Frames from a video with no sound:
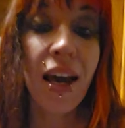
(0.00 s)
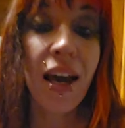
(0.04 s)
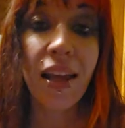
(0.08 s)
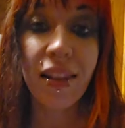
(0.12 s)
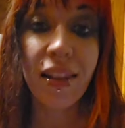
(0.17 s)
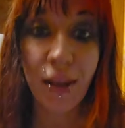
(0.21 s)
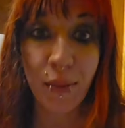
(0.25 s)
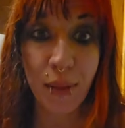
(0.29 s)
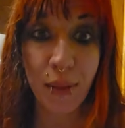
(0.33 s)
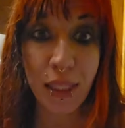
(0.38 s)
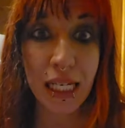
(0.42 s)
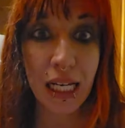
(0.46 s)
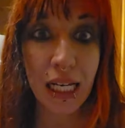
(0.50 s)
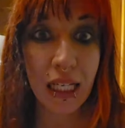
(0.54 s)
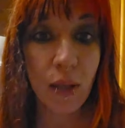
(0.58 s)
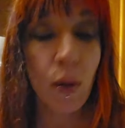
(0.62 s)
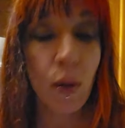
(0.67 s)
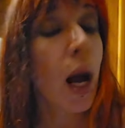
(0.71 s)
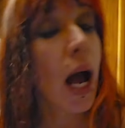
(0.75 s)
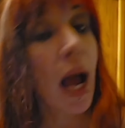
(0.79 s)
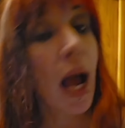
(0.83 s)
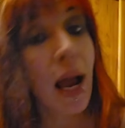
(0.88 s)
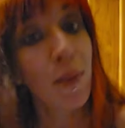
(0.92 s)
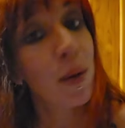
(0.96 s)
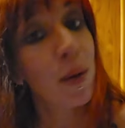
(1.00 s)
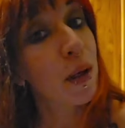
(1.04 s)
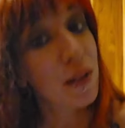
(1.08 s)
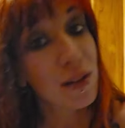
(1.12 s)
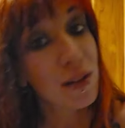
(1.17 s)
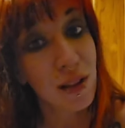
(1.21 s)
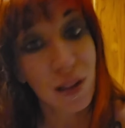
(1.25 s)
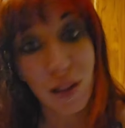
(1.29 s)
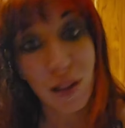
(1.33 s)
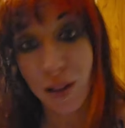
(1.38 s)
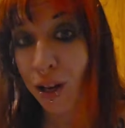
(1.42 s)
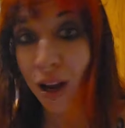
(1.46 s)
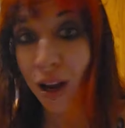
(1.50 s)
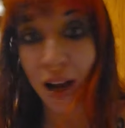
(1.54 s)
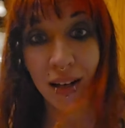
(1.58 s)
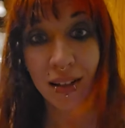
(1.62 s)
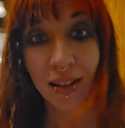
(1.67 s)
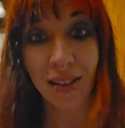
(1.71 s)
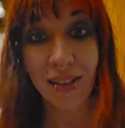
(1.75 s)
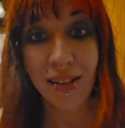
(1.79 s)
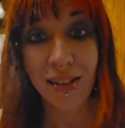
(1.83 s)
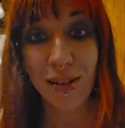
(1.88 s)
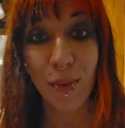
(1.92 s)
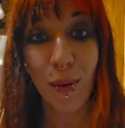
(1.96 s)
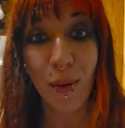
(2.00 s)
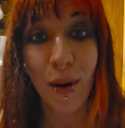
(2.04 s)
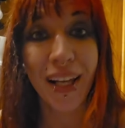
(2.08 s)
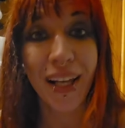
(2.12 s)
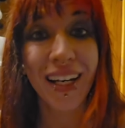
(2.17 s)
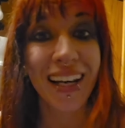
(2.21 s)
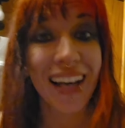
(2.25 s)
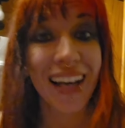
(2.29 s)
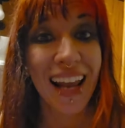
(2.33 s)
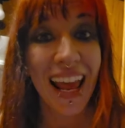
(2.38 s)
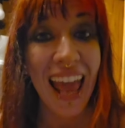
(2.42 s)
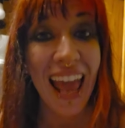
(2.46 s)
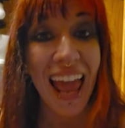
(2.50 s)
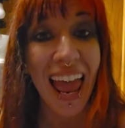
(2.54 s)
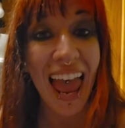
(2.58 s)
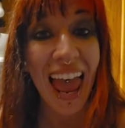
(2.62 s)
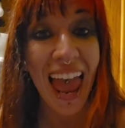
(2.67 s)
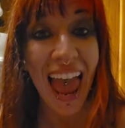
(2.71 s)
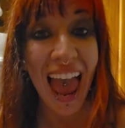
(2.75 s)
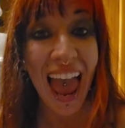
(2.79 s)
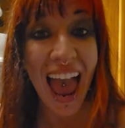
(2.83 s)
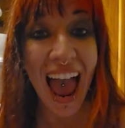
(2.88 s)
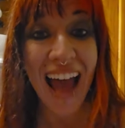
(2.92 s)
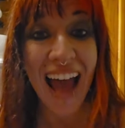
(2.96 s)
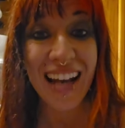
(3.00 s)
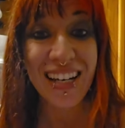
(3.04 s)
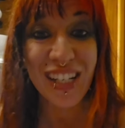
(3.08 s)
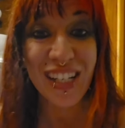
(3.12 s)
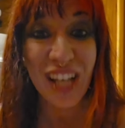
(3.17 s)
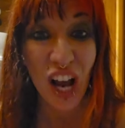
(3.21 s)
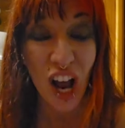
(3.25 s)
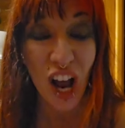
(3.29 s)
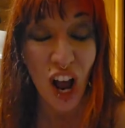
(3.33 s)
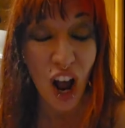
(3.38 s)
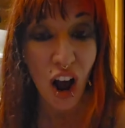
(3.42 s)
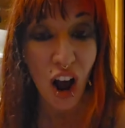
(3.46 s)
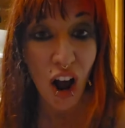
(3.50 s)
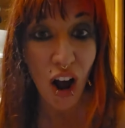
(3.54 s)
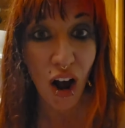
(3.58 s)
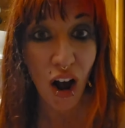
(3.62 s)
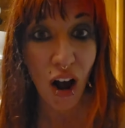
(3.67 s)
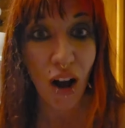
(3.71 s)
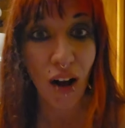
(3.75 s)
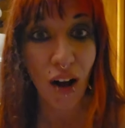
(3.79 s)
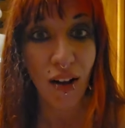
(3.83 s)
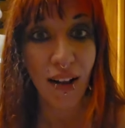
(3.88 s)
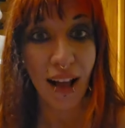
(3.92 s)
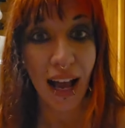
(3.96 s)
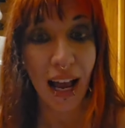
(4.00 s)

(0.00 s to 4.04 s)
And let me tell you, I was not disappointed at all.